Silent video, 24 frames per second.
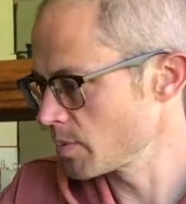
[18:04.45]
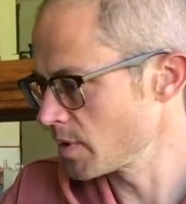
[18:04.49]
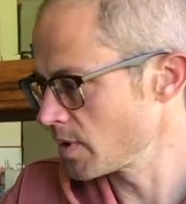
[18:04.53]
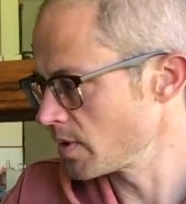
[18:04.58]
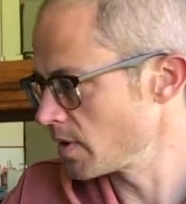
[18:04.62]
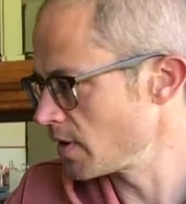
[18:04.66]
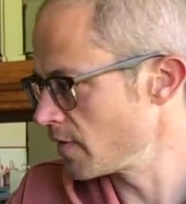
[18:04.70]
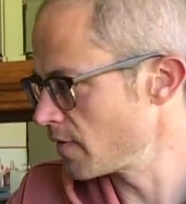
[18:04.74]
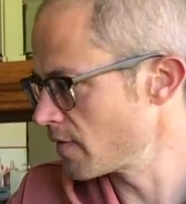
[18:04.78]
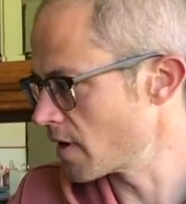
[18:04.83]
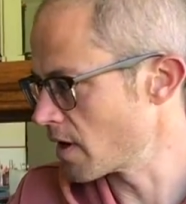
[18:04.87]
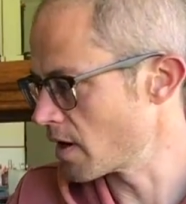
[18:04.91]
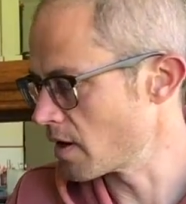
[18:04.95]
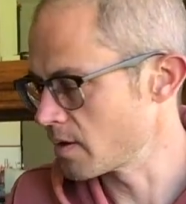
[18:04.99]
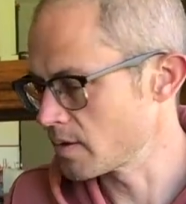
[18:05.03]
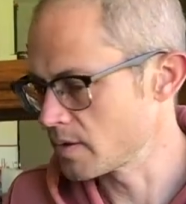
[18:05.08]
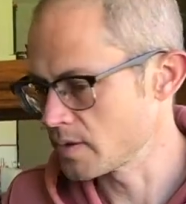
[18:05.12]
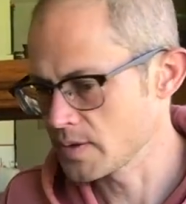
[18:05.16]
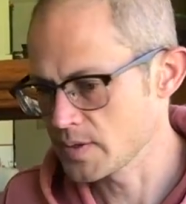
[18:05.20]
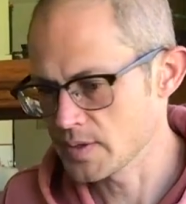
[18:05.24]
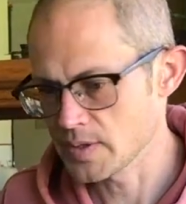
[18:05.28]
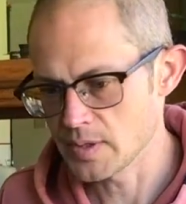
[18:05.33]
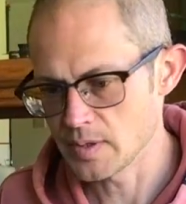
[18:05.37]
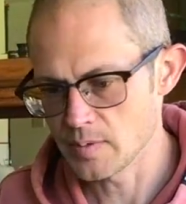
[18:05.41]
the leaf out
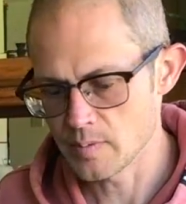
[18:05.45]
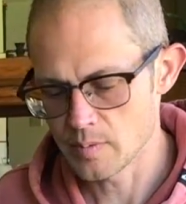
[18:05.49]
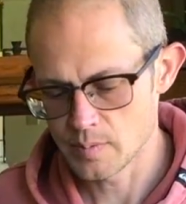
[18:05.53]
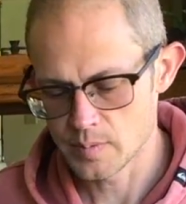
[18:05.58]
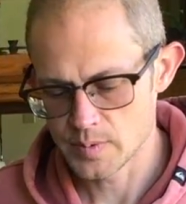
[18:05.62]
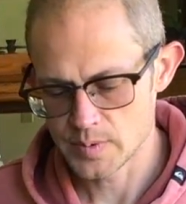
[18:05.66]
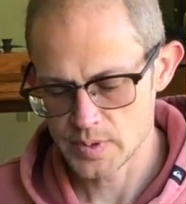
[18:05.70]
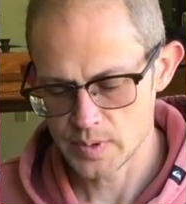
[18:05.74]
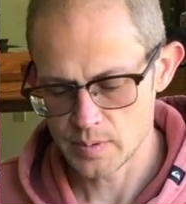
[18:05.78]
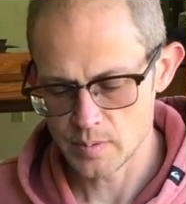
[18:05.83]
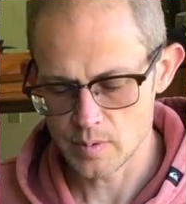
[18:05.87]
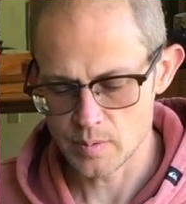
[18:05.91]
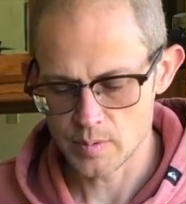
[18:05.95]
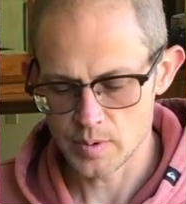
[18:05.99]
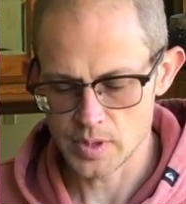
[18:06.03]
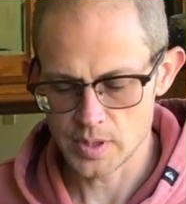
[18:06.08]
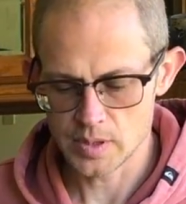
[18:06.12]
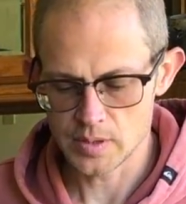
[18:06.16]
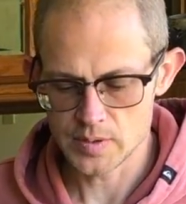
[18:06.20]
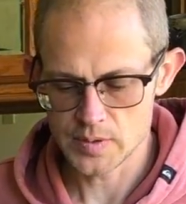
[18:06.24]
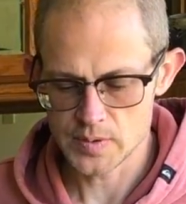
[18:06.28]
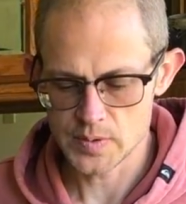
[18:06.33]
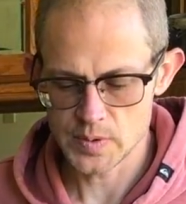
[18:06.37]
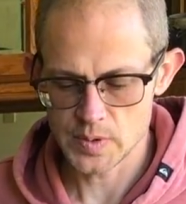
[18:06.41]
and see what we
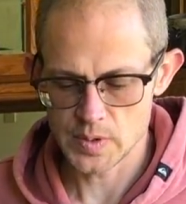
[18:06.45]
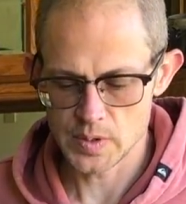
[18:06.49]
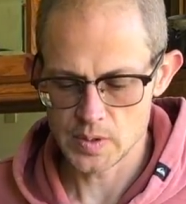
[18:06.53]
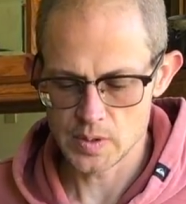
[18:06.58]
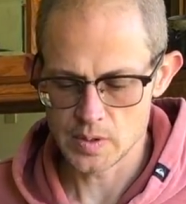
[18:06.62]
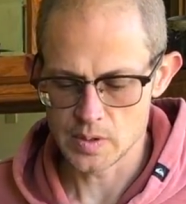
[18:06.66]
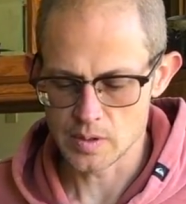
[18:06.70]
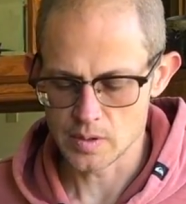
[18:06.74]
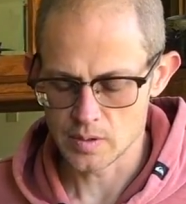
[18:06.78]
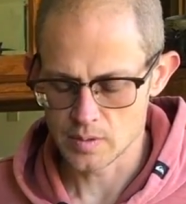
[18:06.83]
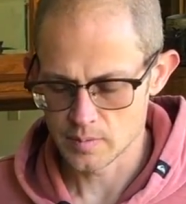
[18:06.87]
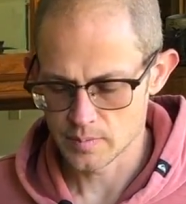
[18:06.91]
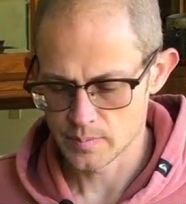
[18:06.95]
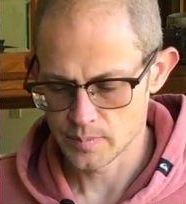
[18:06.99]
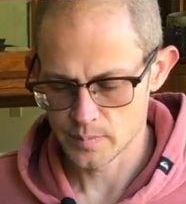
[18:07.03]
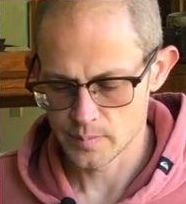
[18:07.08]
can see here.